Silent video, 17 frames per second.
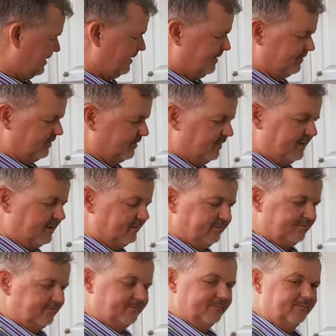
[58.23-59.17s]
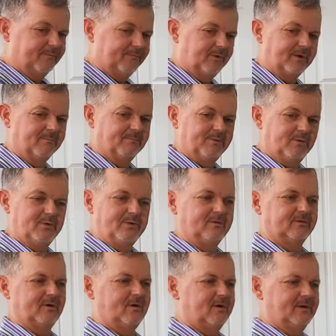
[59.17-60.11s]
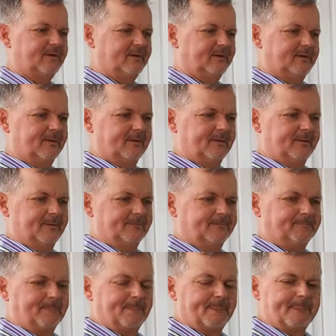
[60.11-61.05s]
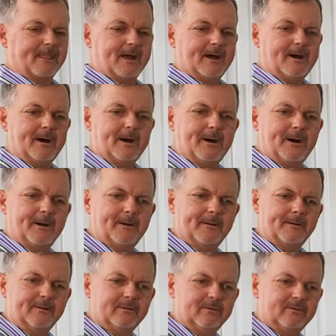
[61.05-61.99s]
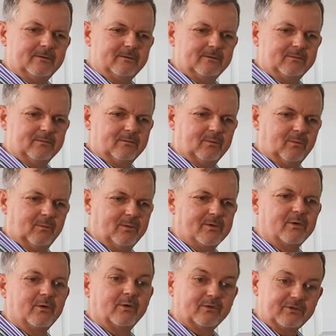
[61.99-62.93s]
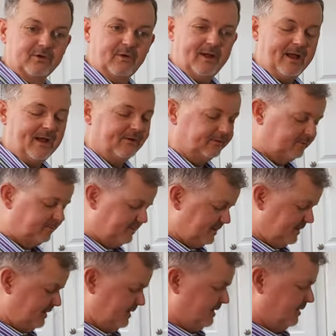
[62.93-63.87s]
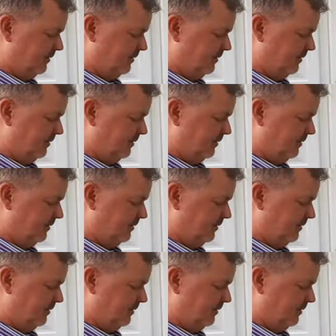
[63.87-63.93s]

I never thought of putting booties on. Uh, when you go to show a house, but you